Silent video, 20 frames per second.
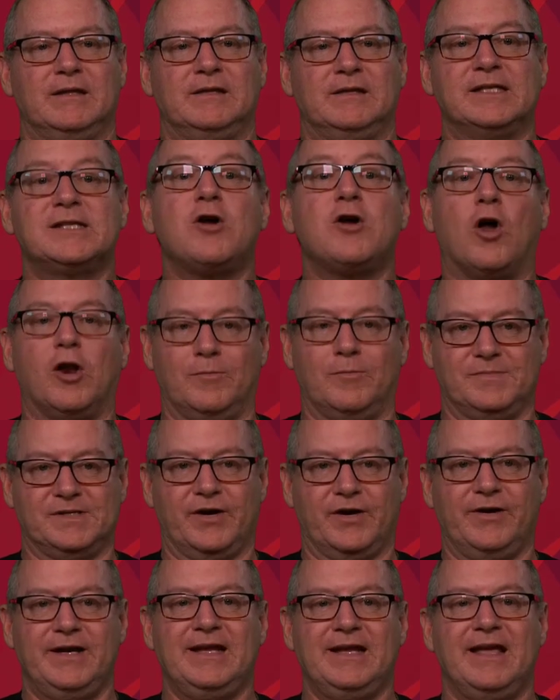column,
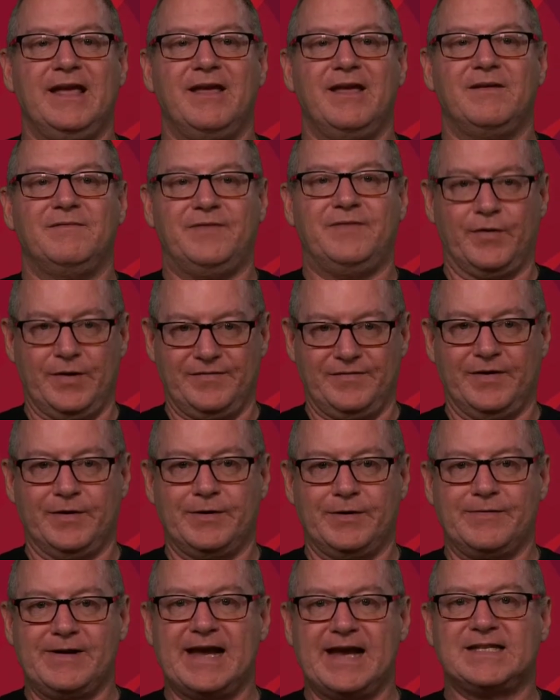very, very
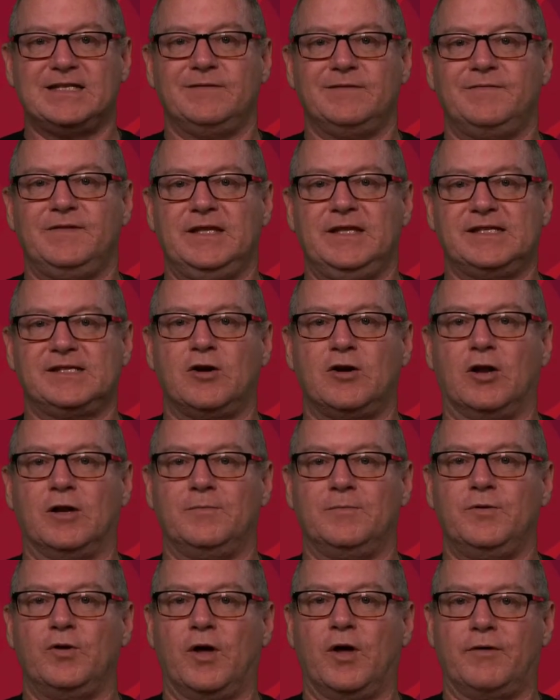reactive, this
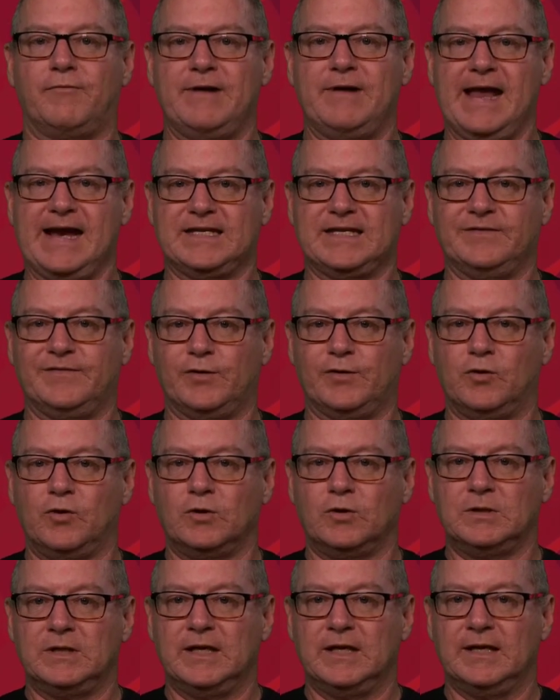column not reactive at
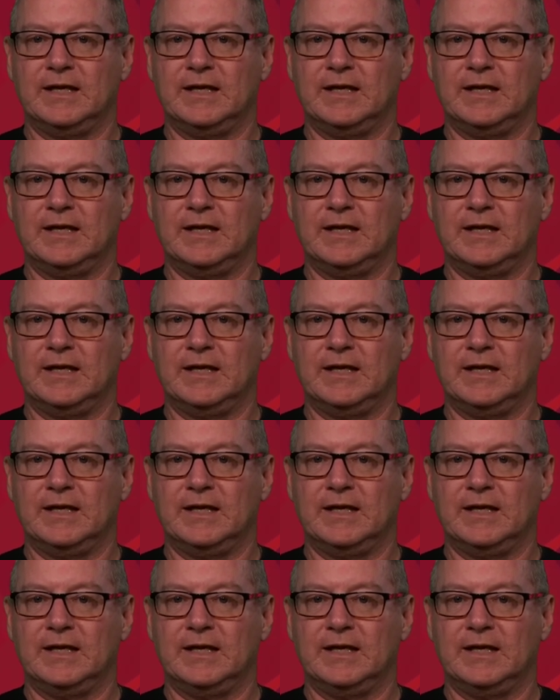all.